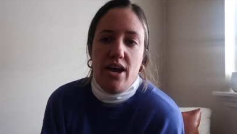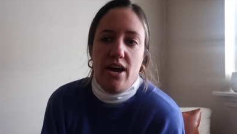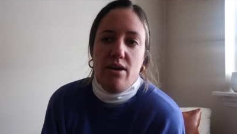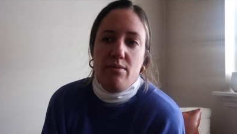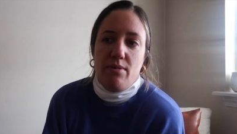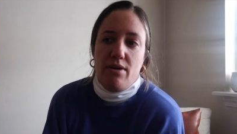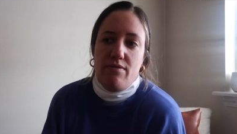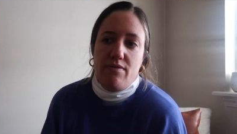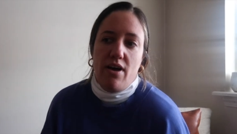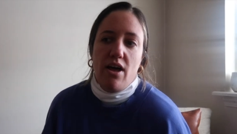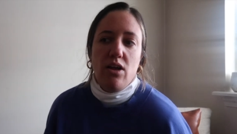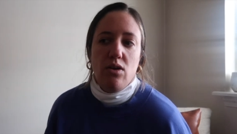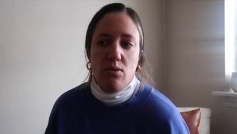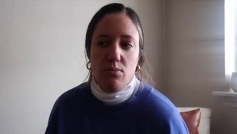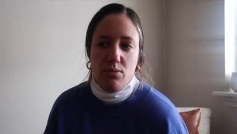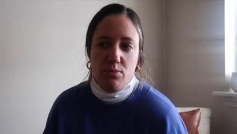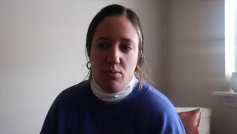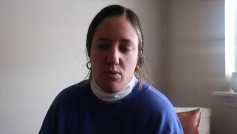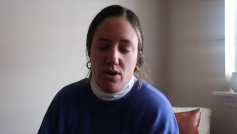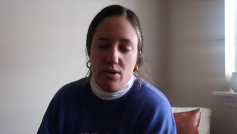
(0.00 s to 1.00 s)
I had my
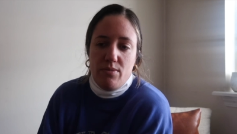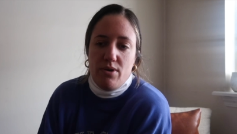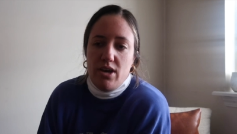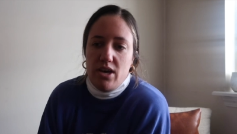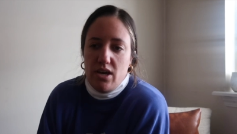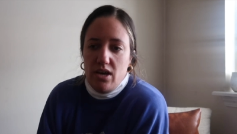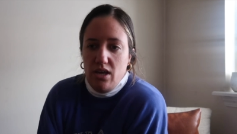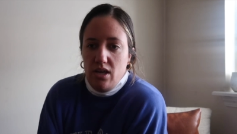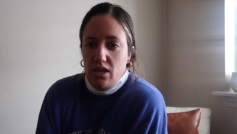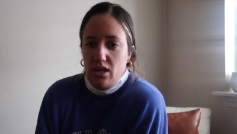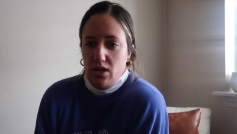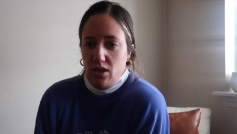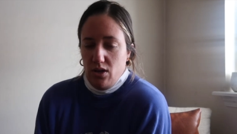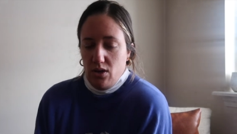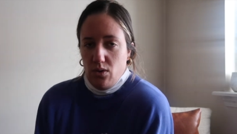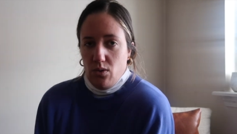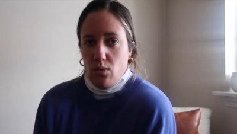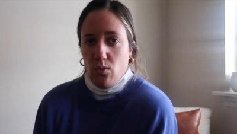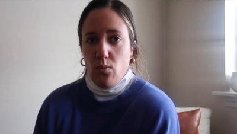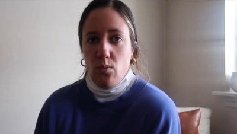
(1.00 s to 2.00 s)
follow-up appointment
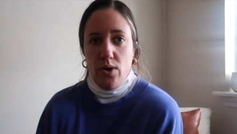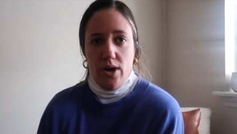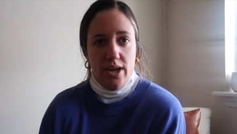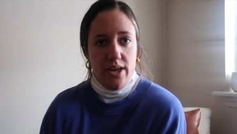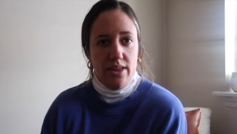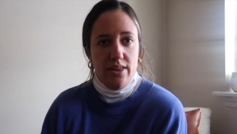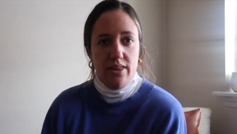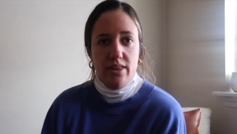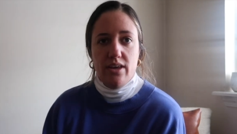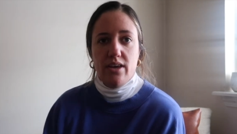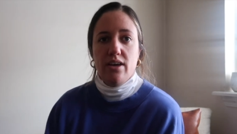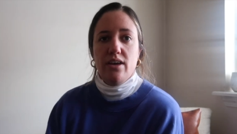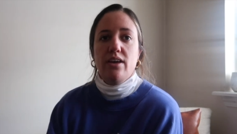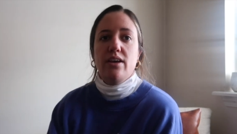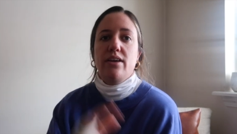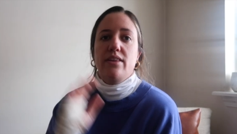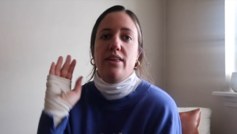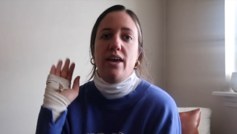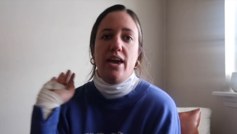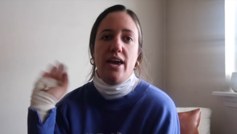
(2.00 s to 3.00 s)
with
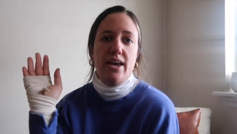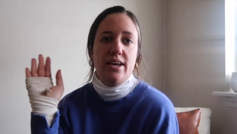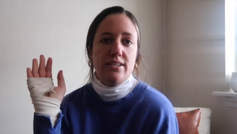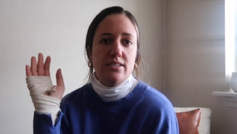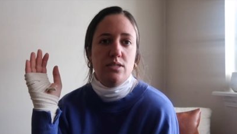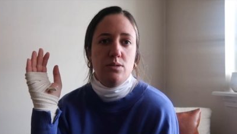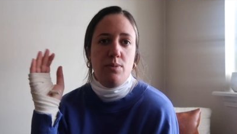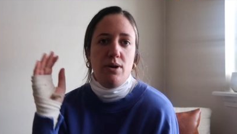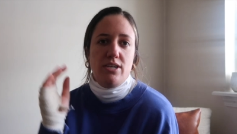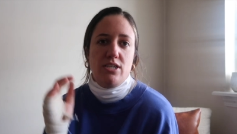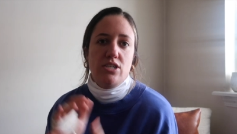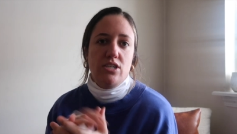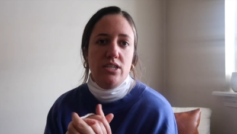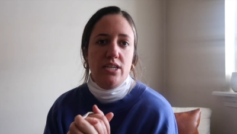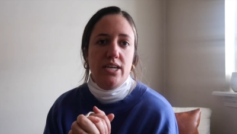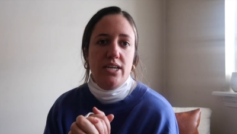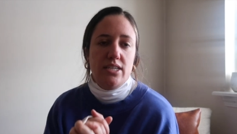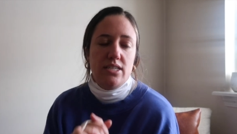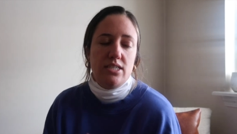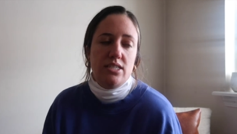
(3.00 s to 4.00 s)
the hand
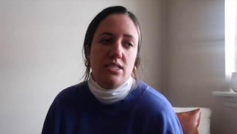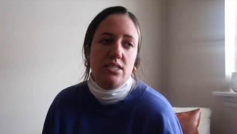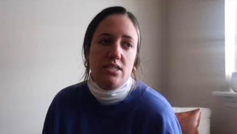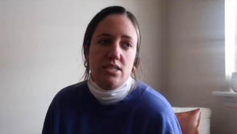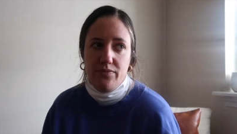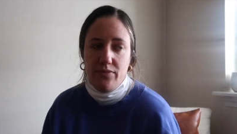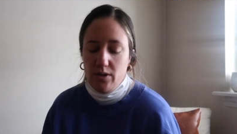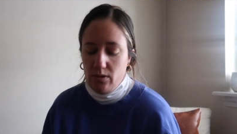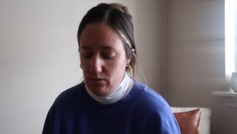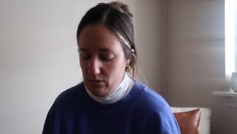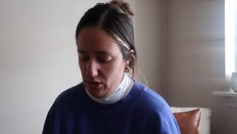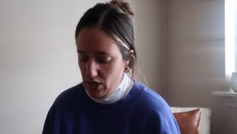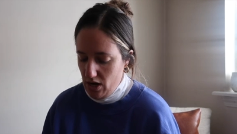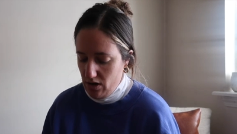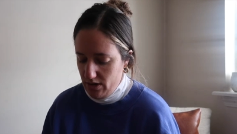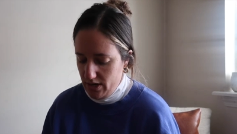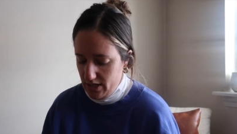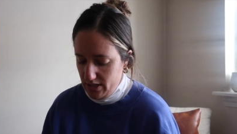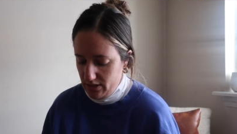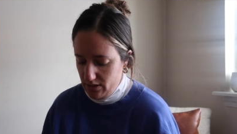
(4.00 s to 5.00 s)
specialist, which
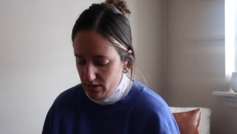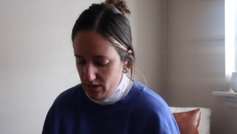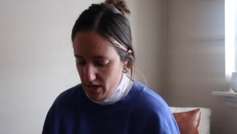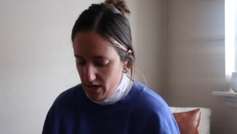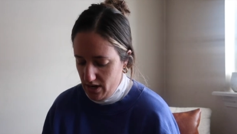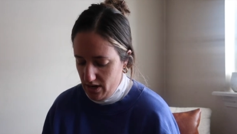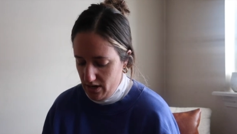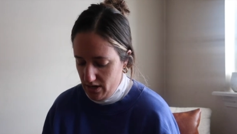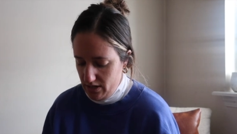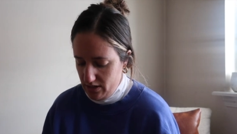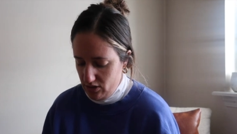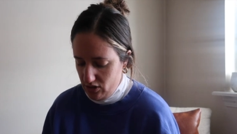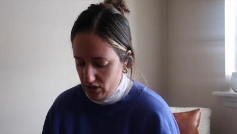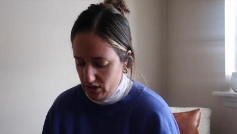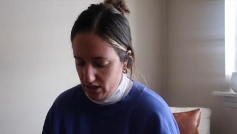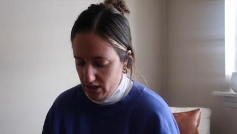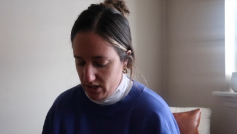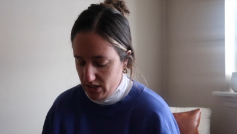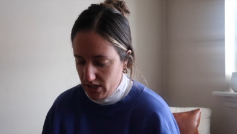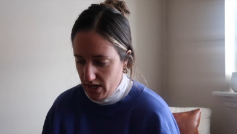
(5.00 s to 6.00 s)
I'll get into that in
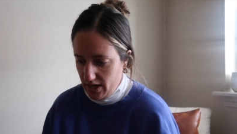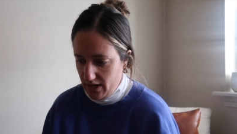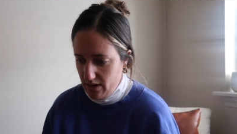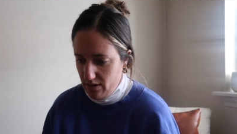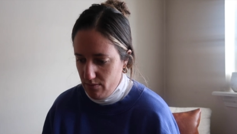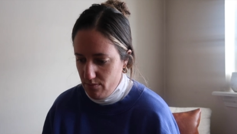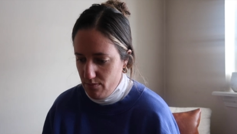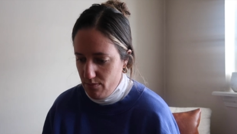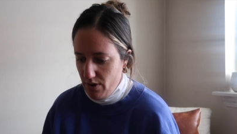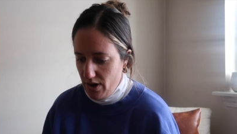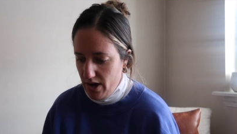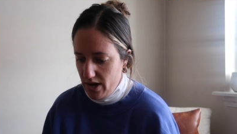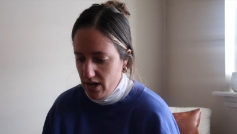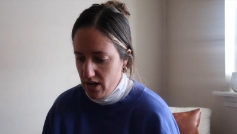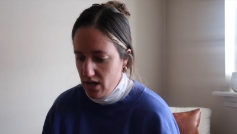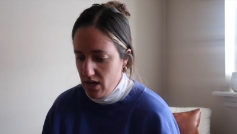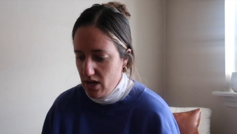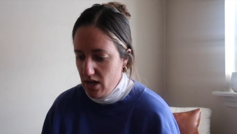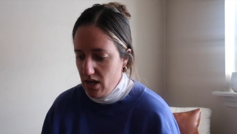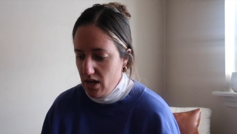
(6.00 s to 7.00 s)
just a second. But
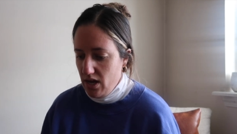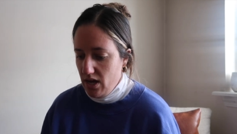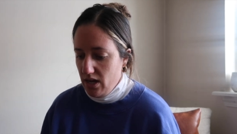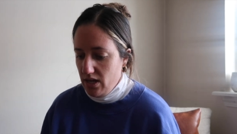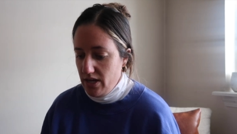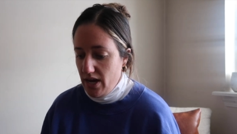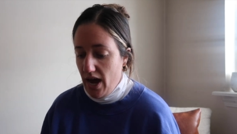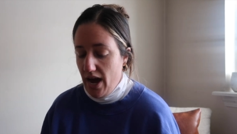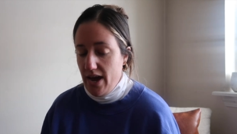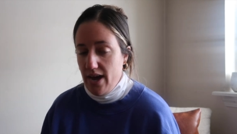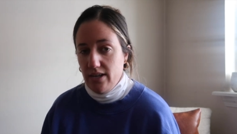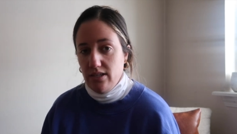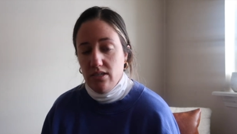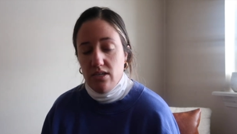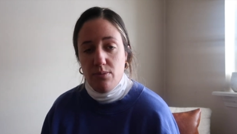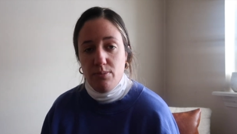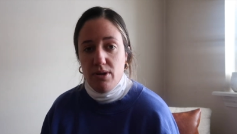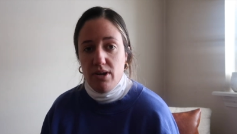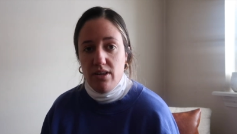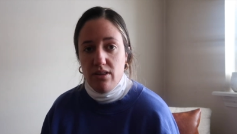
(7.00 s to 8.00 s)
yeah, I
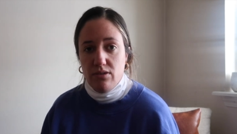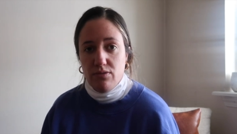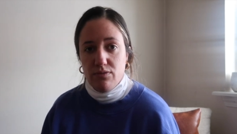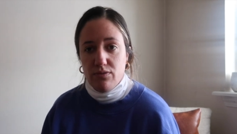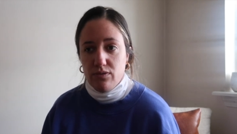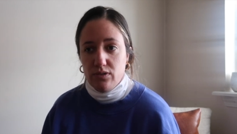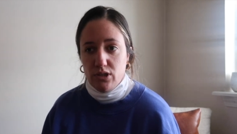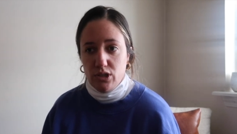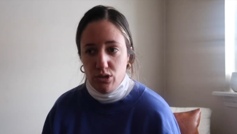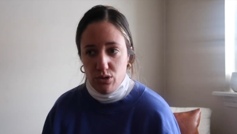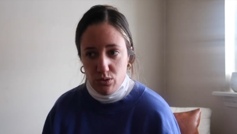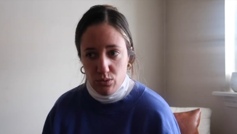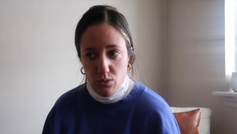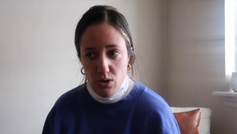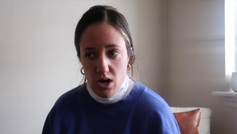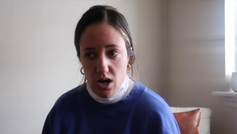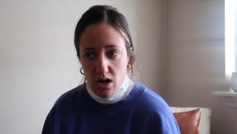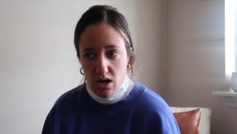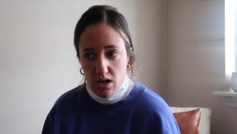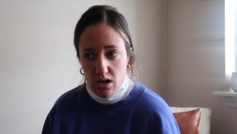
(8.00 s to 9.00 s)
ended up getting the
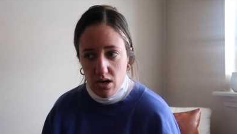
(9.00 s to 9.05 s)
flu.